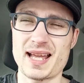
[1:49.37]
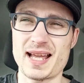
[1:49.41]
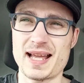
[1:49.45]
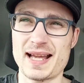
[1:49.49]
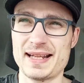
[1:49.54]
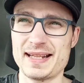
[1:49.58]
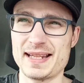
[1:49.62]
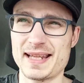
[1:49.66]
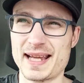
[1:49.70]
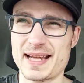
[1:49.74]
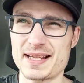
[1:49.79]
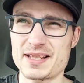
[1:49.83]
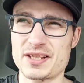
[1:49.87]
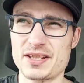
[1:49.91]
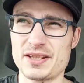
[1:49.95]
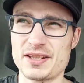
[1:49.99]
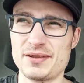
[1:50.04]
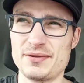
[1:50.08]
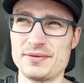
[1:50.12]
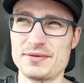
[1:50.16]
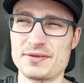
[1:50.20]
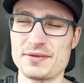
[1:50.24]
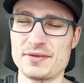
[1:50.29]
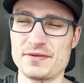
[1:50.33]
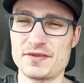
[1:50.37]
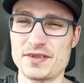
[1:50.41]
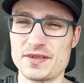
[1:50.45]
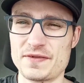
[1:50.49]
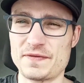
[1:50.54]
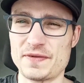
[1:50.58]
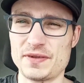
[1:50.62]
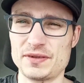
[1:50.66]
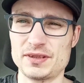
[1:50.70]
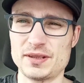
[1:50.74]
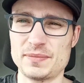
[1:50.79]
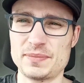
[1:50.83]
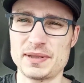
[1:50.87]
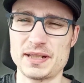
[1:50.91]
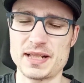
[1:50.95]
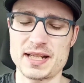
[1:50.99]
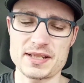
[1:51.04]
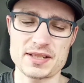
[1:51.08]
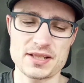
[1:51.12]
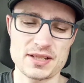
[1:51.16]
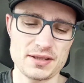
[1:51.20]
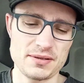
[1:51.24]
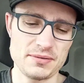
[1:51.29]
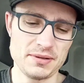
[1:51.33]
any Esso, so I've just filled up in
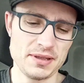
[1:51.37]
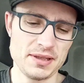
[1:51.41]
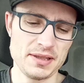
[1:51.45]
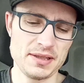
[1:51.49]
Esso,